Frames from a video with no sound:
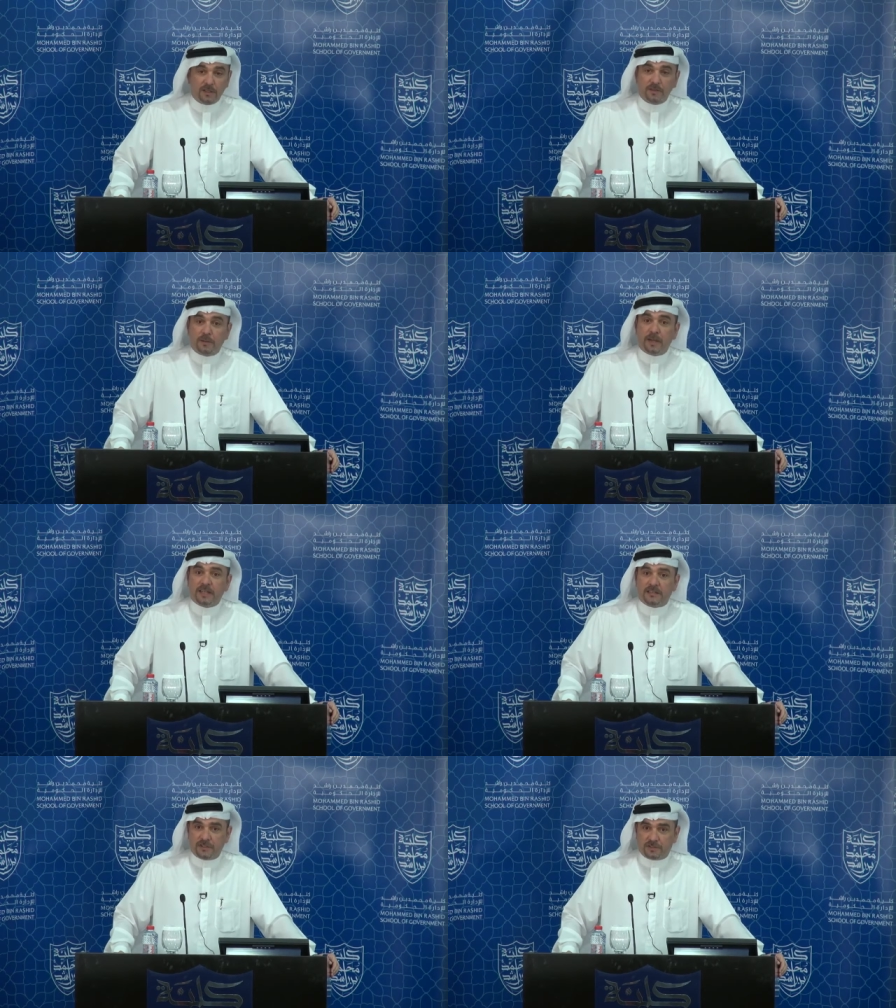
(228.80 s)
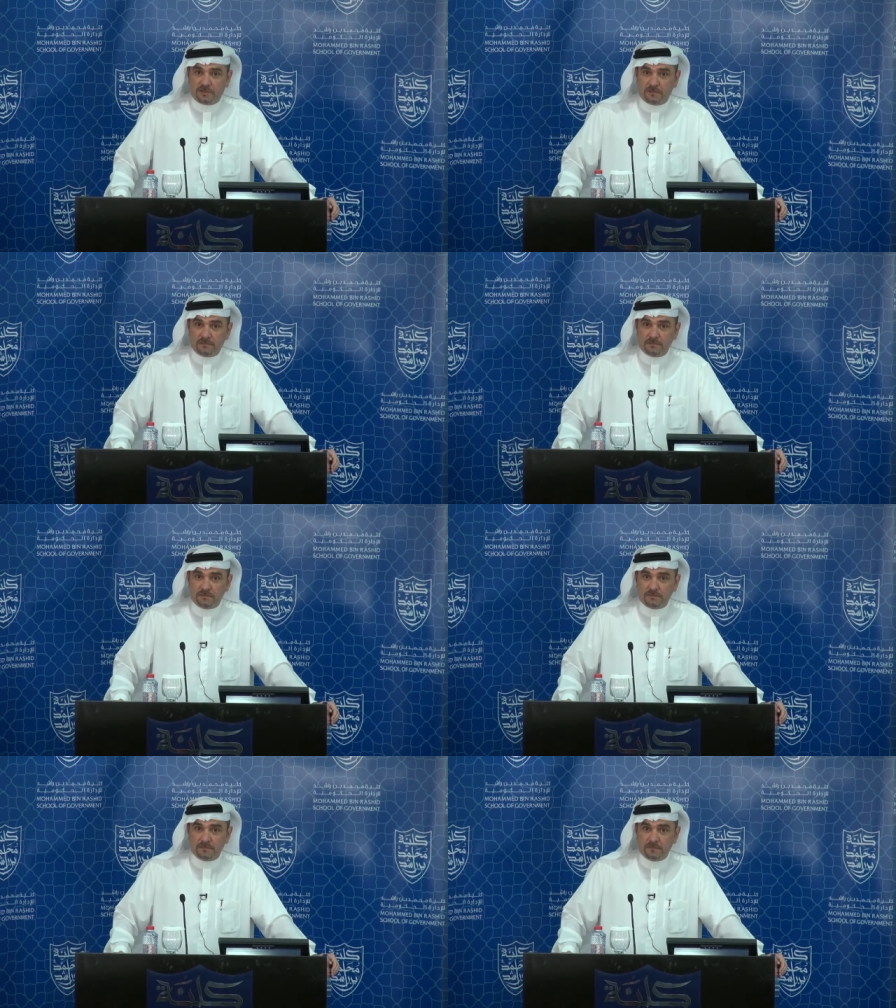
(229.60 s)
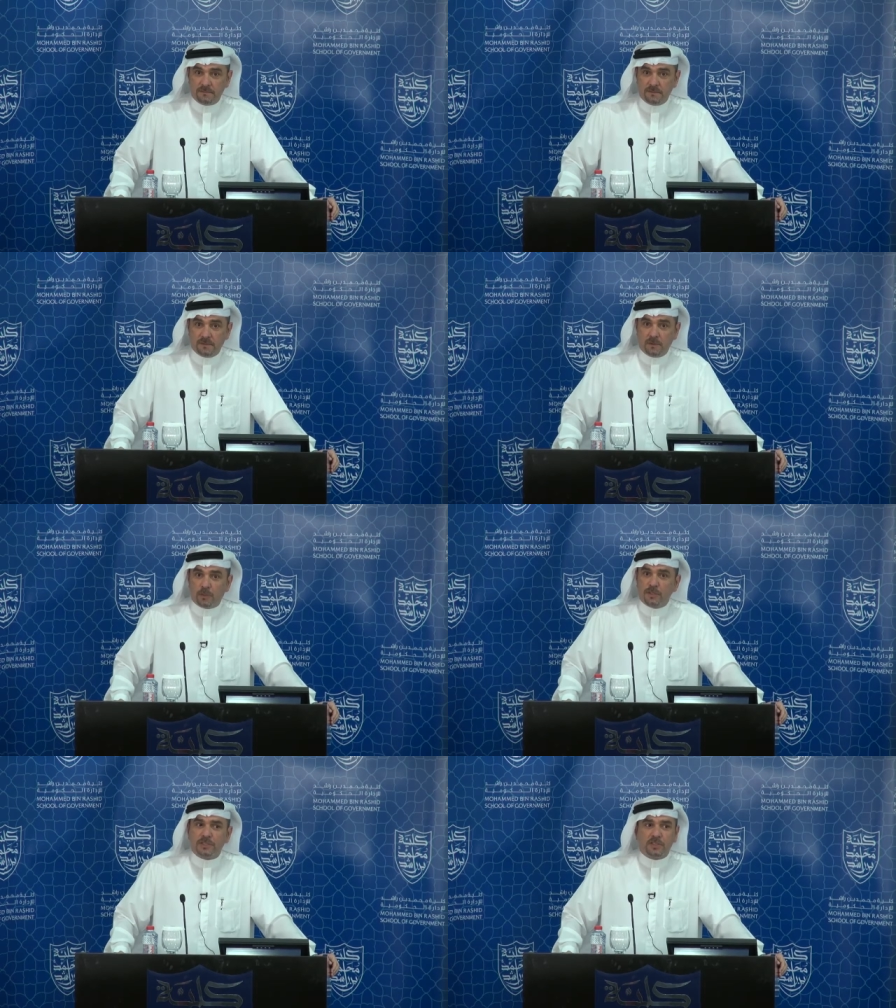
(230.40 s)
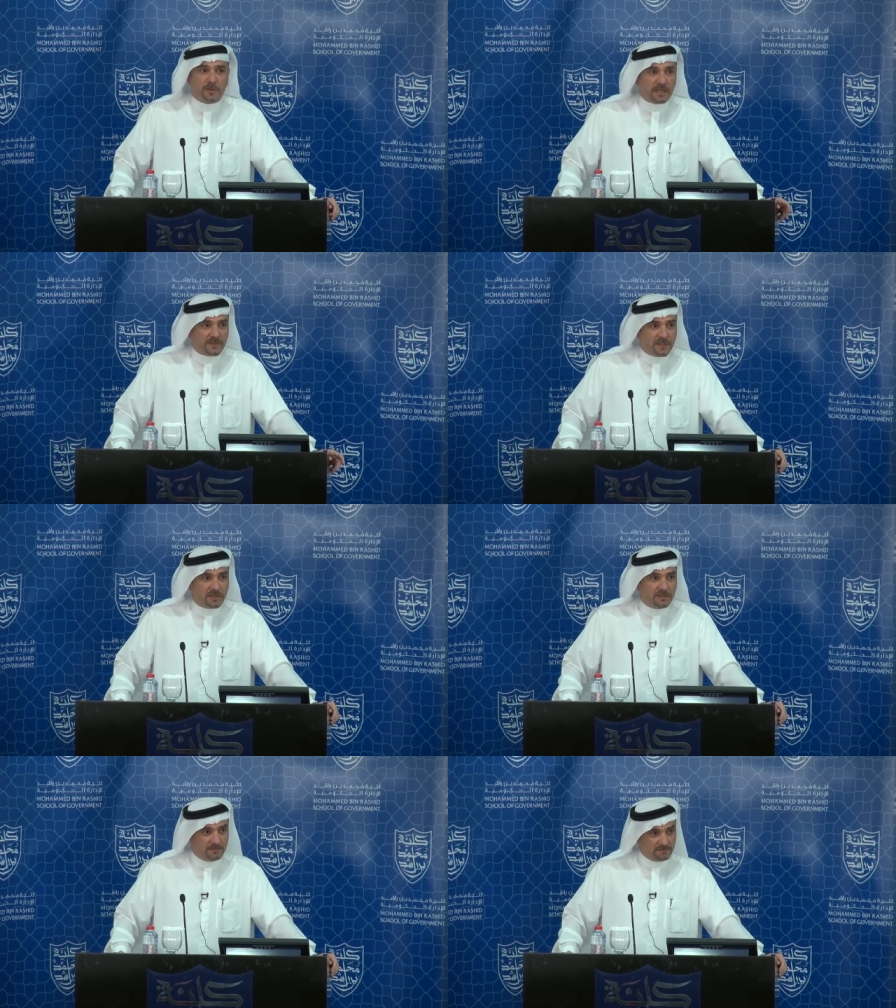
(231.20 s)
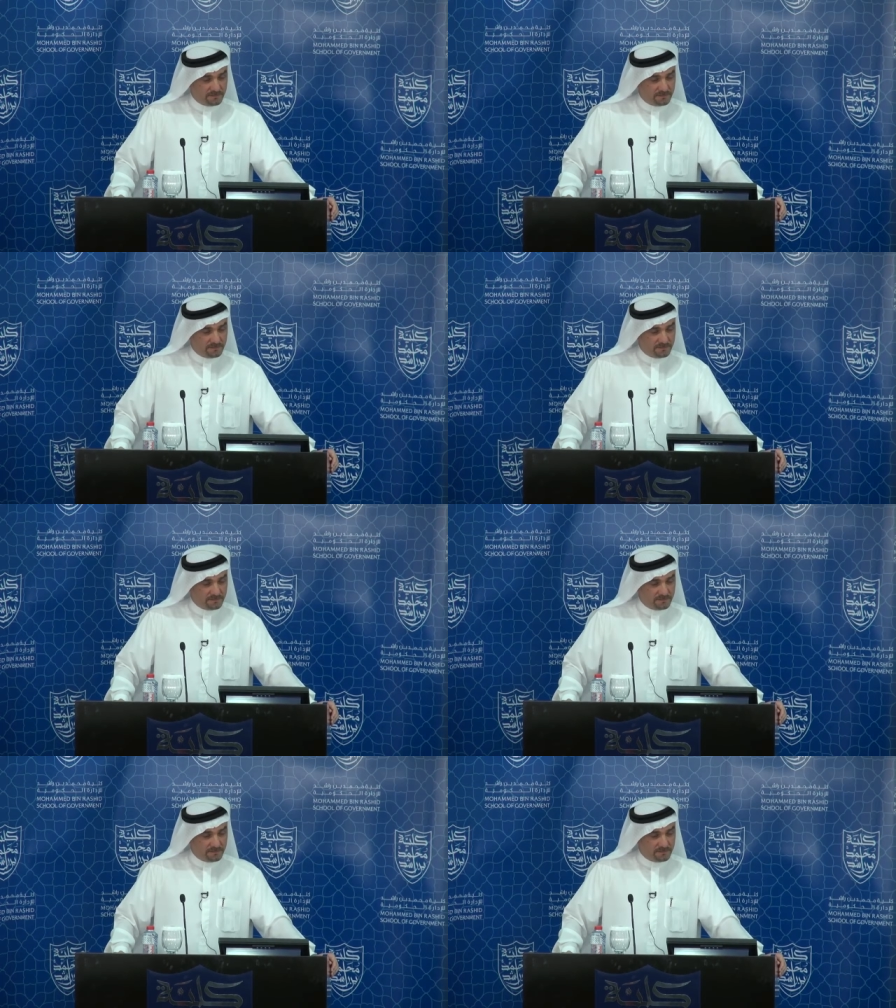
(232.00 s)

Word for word: Dubai had a vision. What is Dubai's vision?